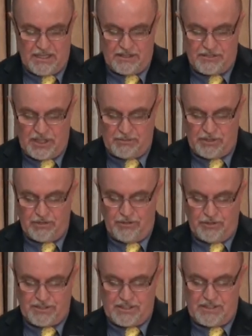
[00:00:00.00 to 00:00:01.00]
the Chamber
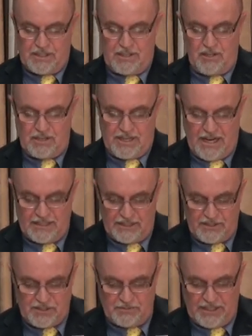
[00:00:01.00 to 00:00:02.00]
hosted an
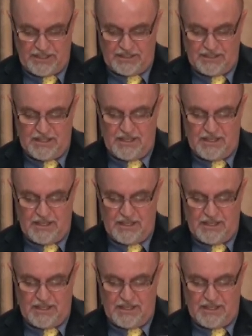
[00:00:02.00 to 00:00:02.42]
all-candidates meeting